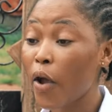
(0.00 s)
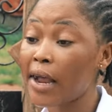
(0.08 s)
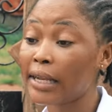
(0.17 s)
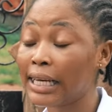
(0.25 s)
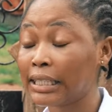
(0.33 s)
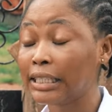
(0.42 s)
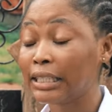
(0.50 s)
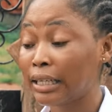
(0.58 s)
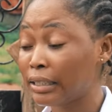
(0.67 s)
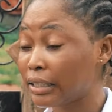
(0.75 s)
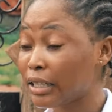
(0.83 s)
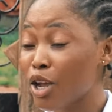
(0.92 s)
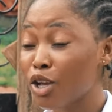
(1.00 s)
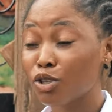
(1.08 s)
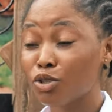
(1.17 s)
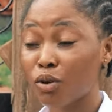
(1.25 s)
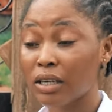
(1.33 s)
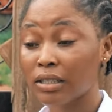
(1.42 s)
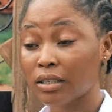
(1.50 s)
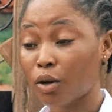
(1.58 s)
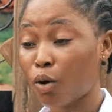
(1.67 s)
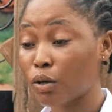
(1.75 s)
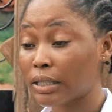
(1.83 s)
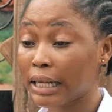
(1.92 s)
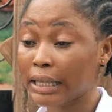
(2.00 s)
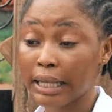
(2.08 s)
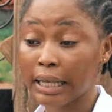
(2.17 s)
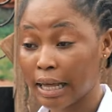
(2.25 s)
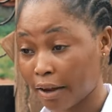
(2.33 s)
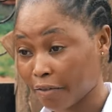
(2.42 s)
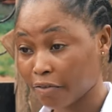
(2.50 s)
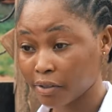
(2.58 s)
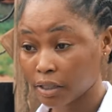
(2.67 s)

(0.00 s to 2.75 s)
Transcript: heard that change is the only thing constant in life?